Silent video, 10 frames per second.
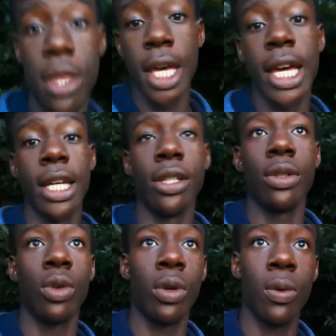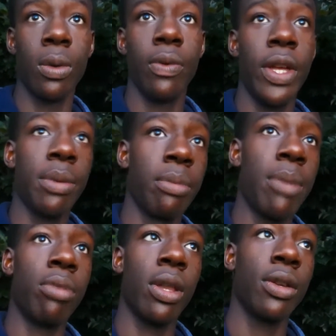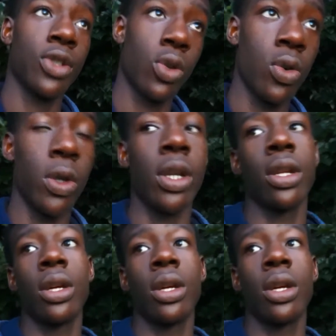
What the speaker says: Then my brother scored.